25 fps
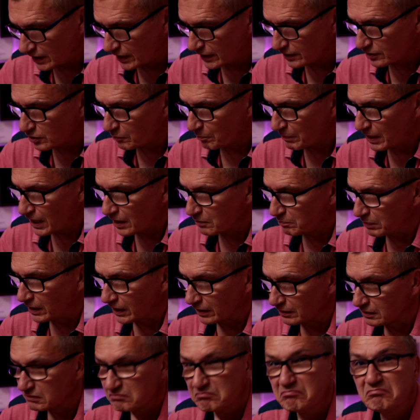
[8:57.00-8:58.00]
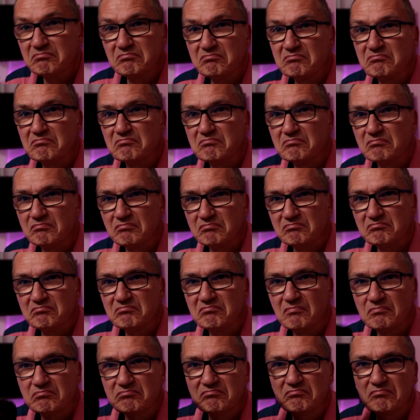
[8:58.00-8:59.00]
like the backpack.
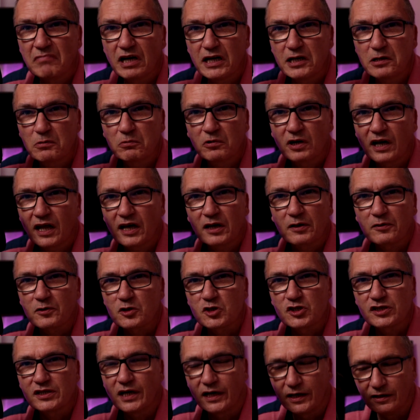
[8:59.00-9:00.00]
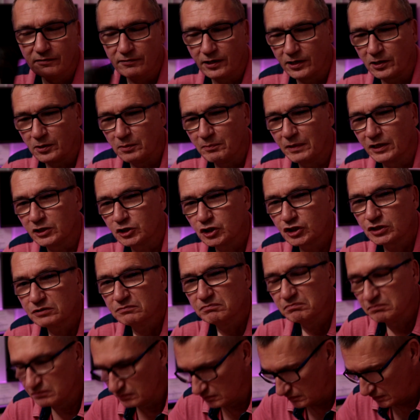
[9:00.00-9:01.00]
I don't like the style very much.
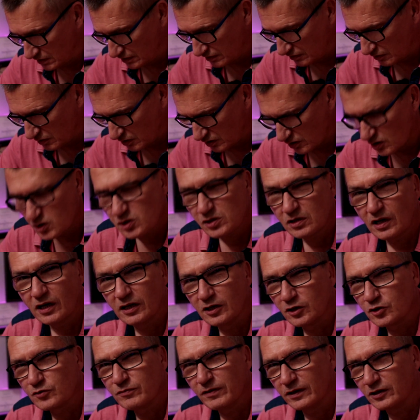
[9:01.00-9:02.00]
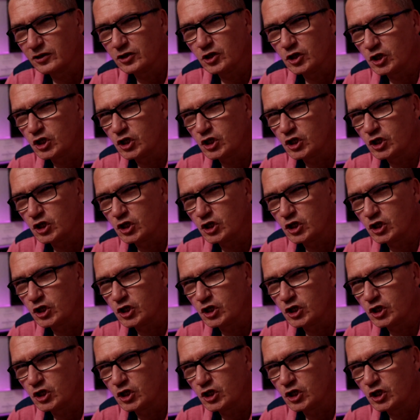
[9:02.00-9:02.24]
The style is very